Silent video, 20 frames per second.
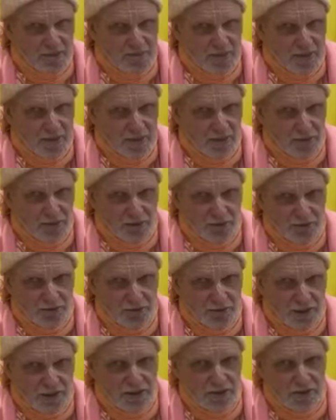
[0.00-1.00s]
of their
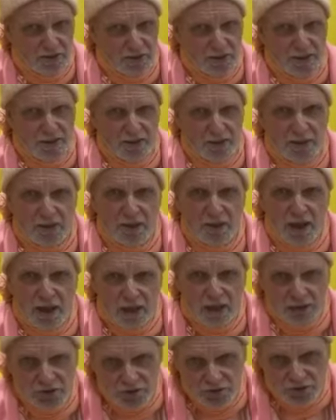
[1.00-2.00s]
whole nature. Like
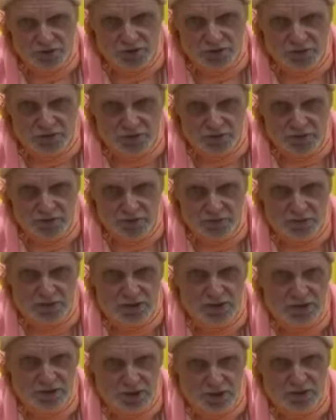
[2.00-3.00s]
Arjun
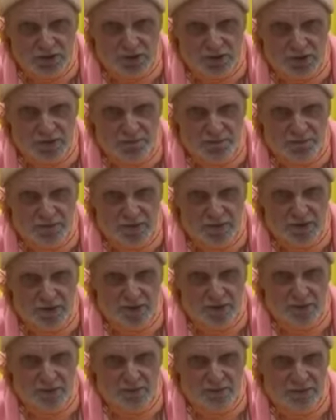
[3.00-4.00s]
was a Kshatriya,
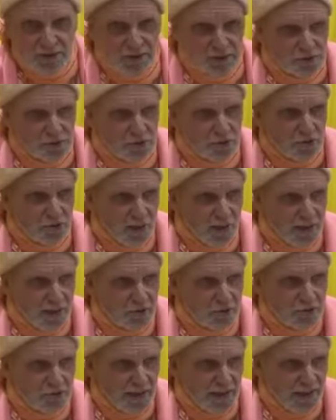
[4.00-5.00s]
but he was
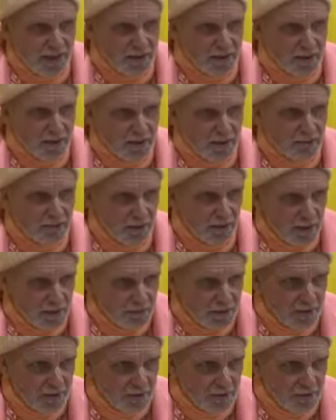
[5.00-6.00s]
trying to act like a
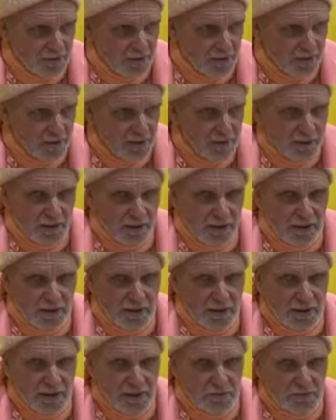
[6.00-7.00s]
Brahmana.
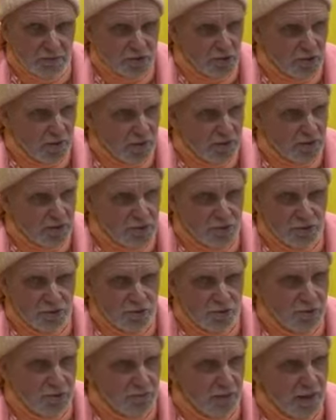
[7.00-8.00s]
He was trying to
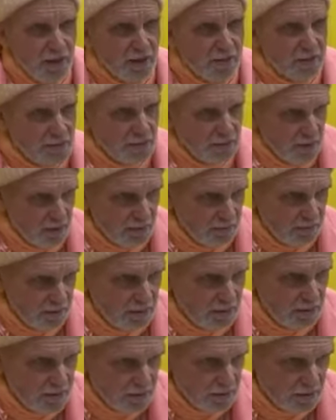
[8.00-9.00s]
do paradharma.
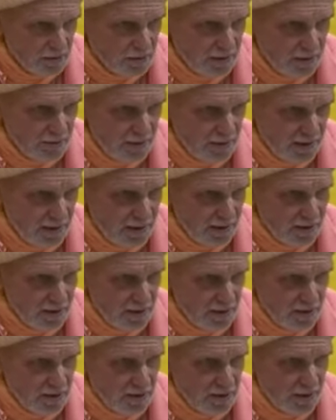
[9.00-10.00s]
It's described in the
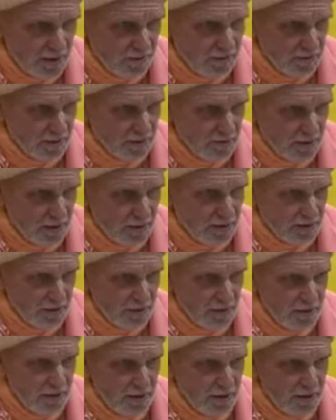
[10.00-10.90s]
18th chapter, right?